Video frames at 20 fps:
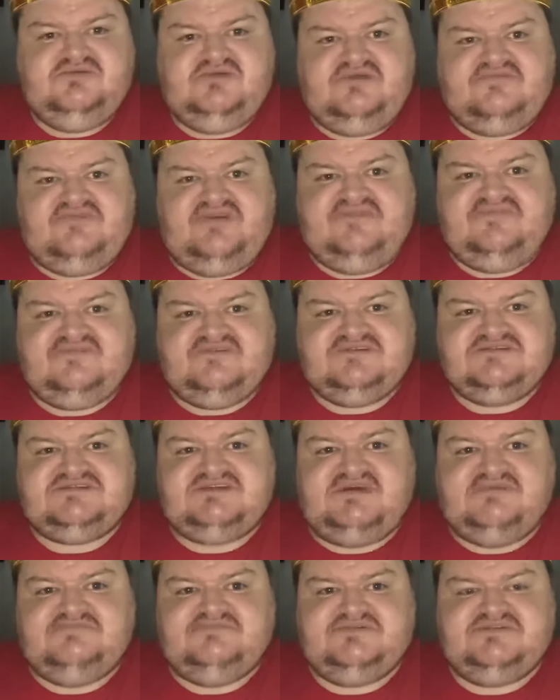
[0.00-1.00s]
reference
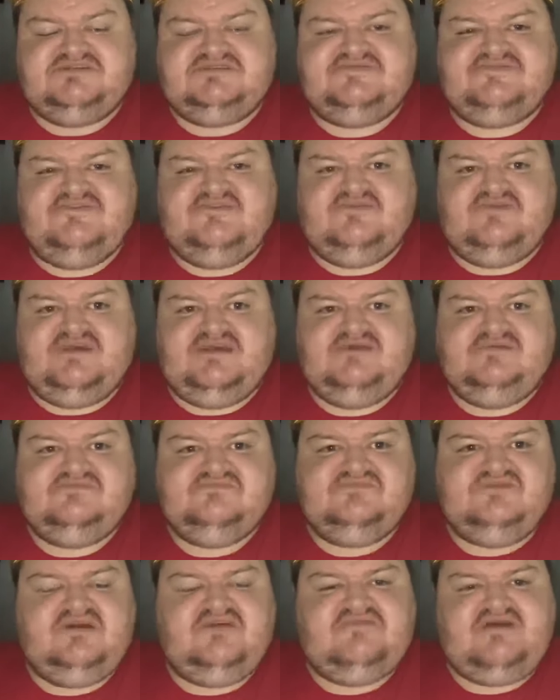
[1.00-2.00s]
numbers for it:
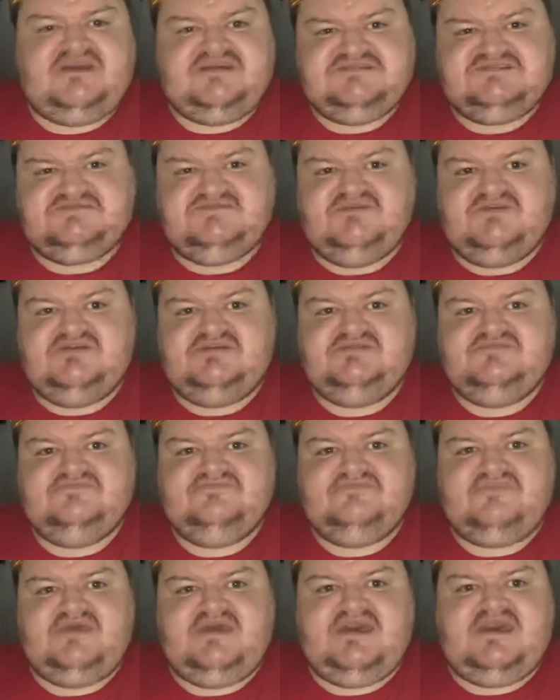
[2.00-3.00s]
harassment
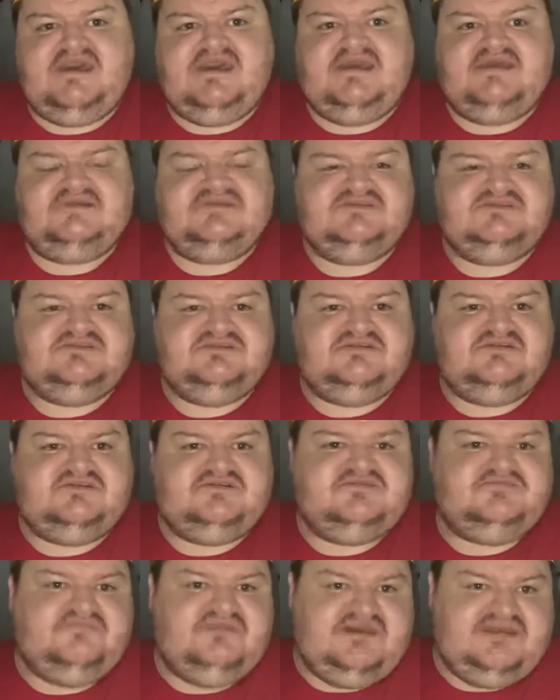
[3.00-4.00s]

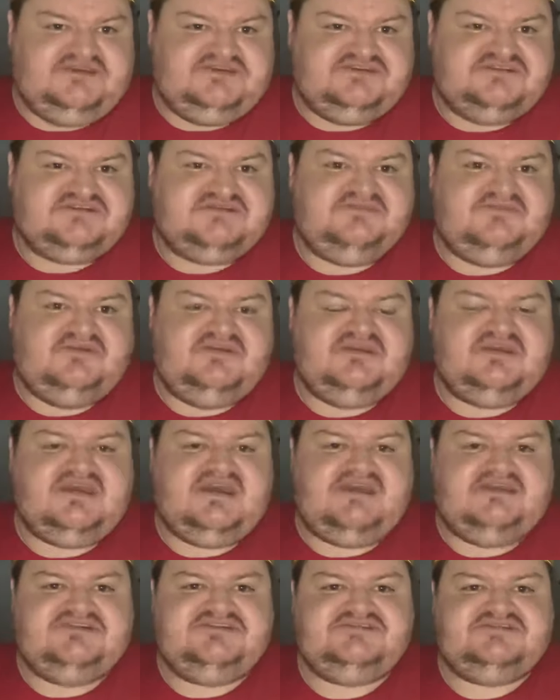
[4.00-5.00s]
and malicious
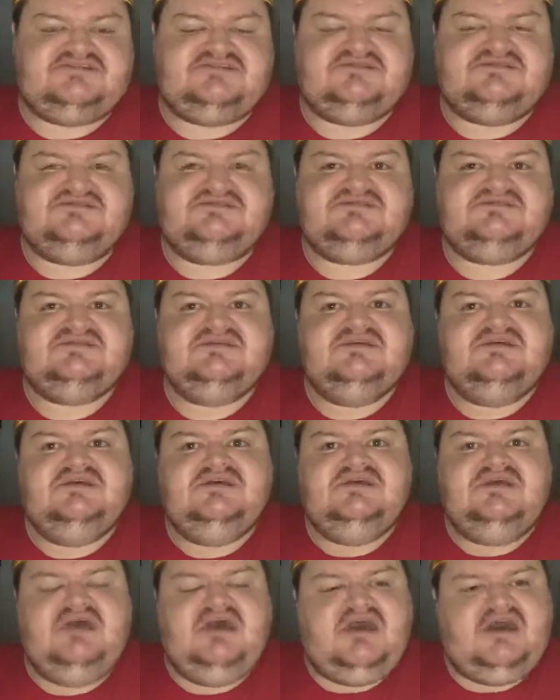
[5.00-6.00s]
communications.
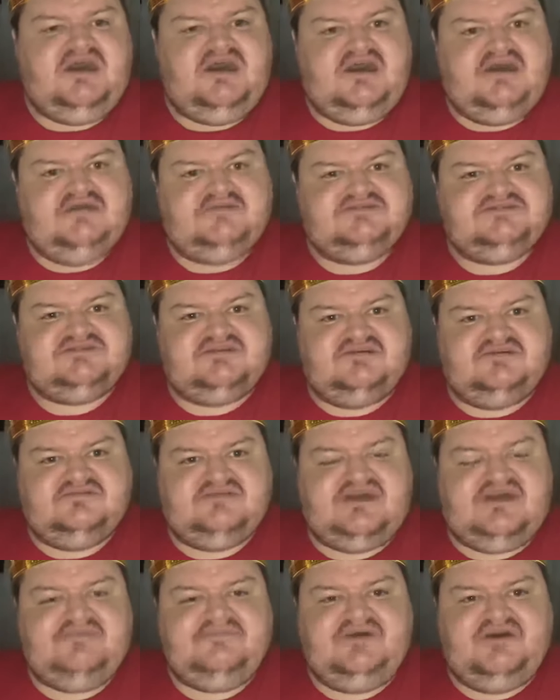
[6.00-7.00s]
So
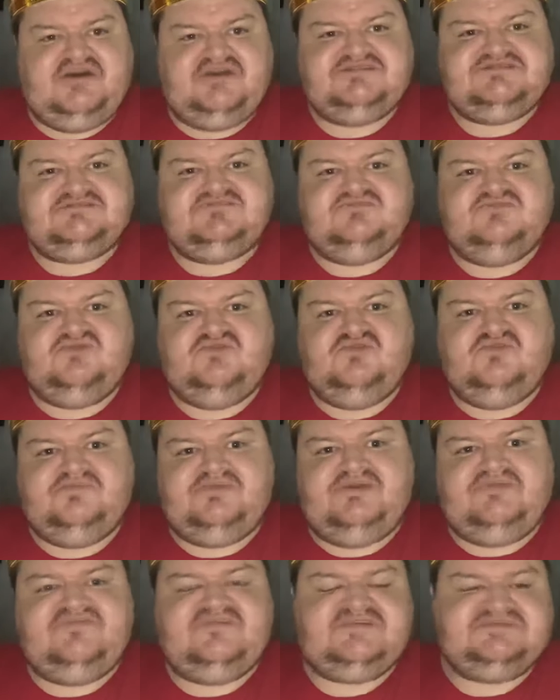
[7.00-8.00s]
that person will
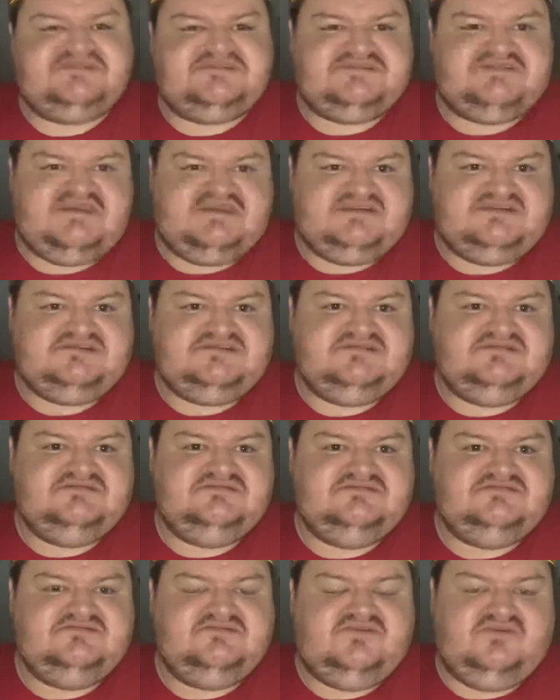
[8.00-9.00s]
be visited
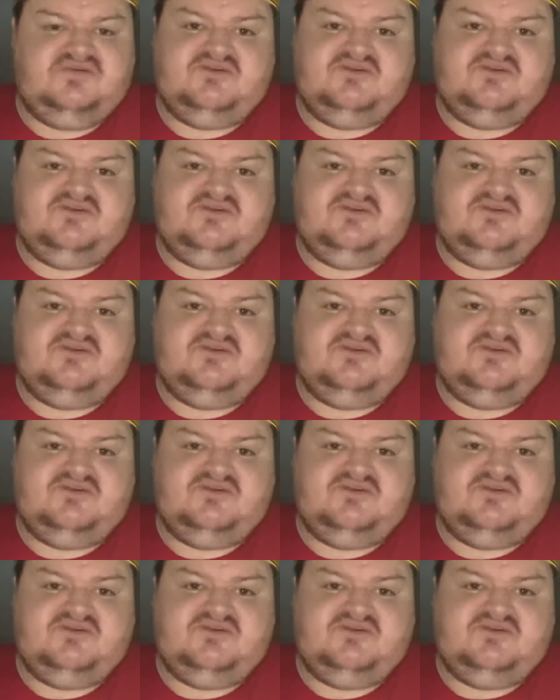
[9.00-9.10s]
or